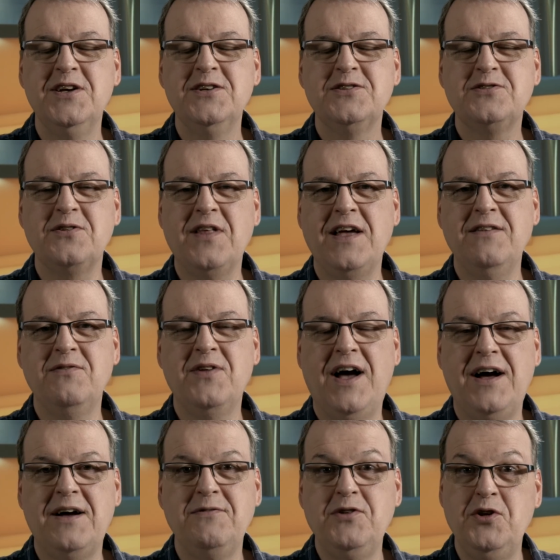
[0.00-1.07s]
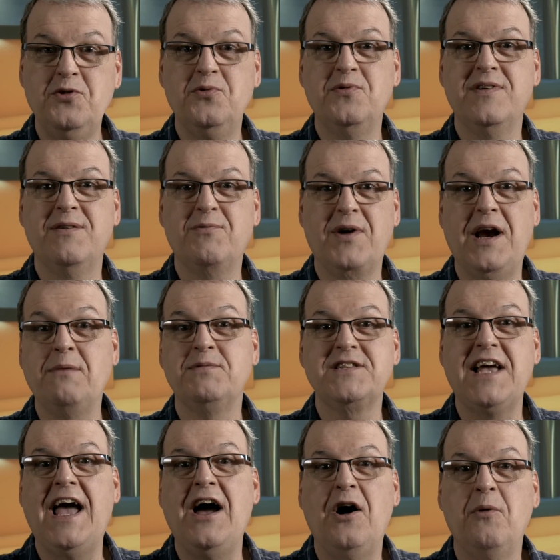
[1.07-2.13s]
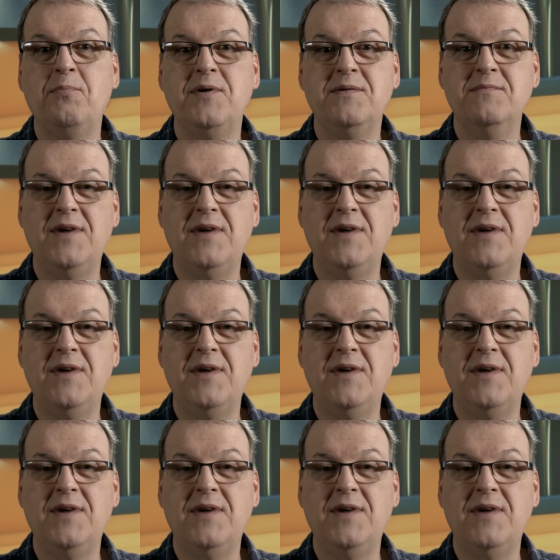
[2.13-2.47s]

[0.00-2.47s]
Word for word: so that you were able to help